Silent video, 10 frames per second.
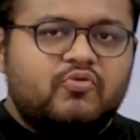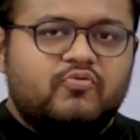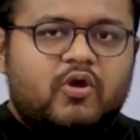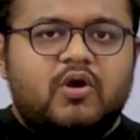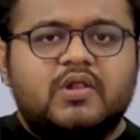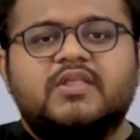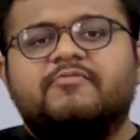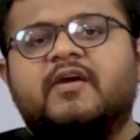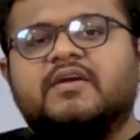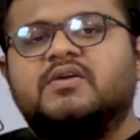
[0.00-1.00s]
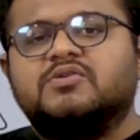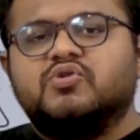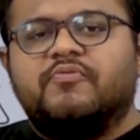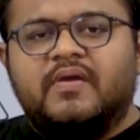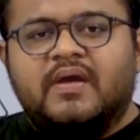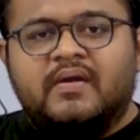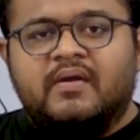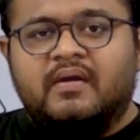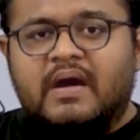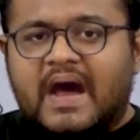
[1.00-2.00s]
all the factors of
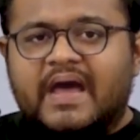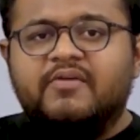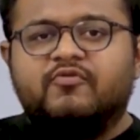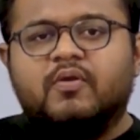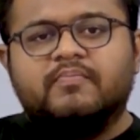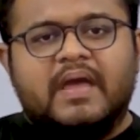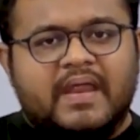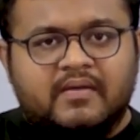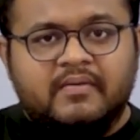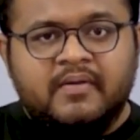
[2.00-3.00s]
I from n.